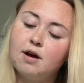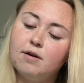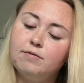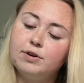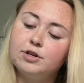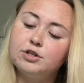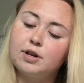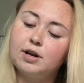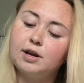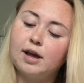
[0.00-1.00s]
of footage that
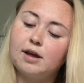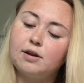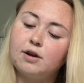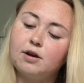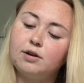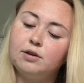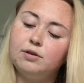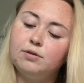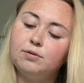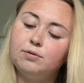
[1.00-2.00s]
I cannot
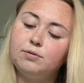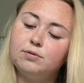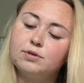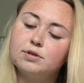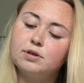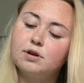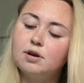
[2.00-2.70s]
use.